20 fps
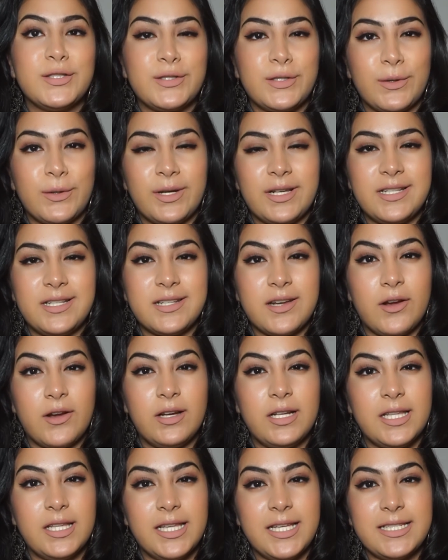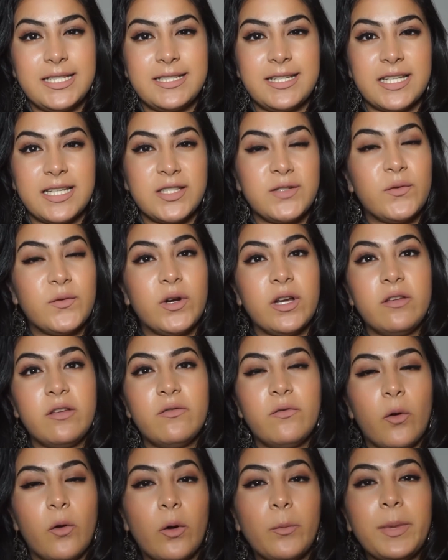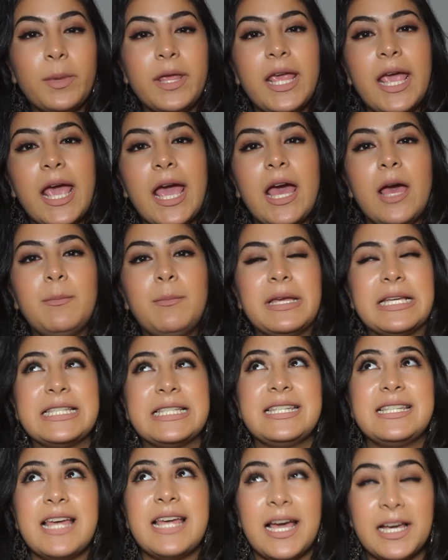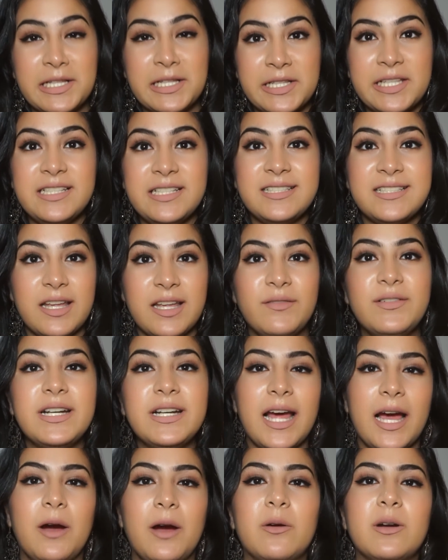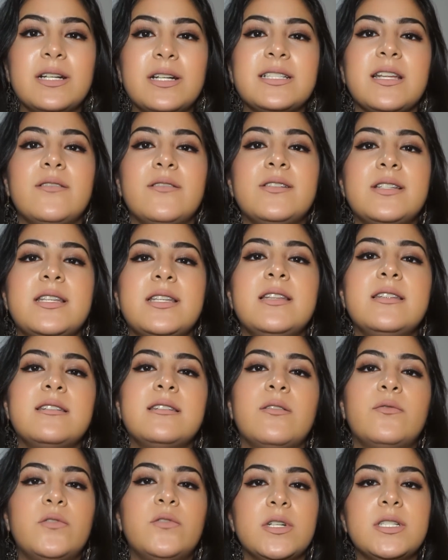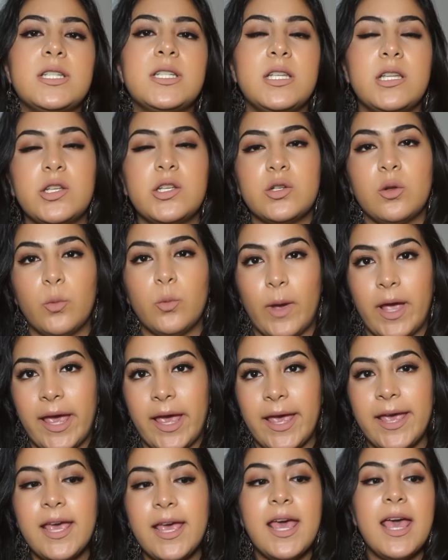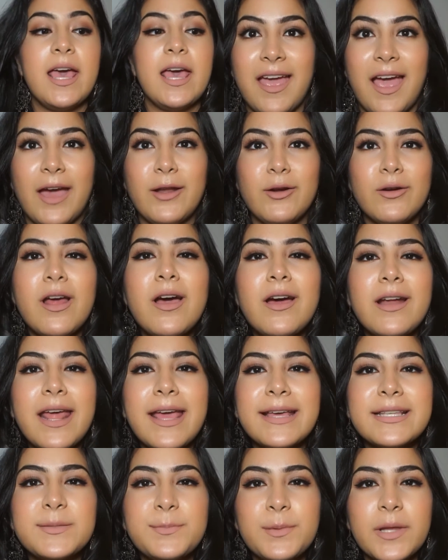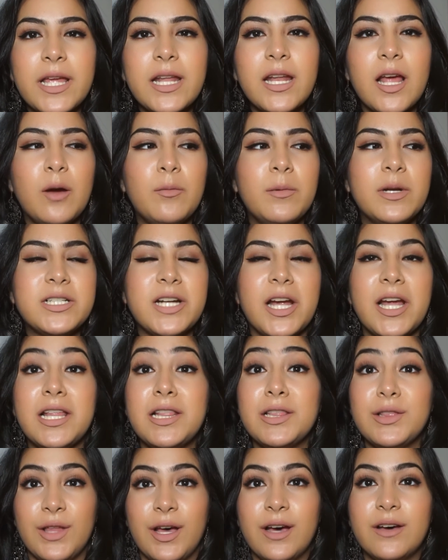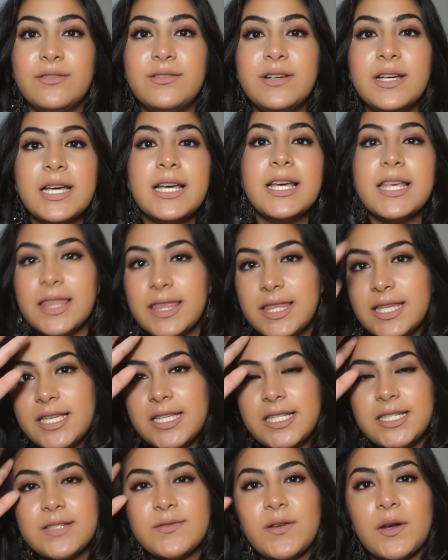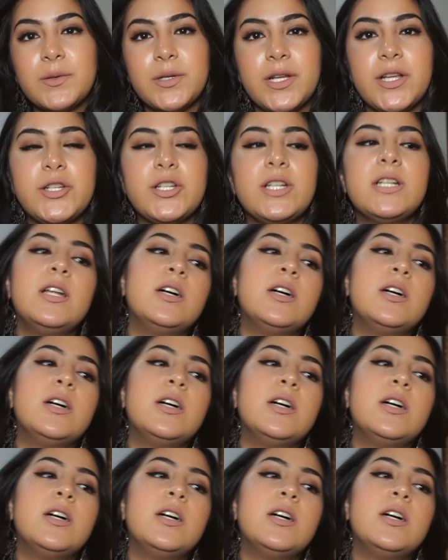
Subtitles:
So it is currently 6:44 p.m. exactly 7 hours ever since the first initial wear. I don't know how to explain how much I love this foundation.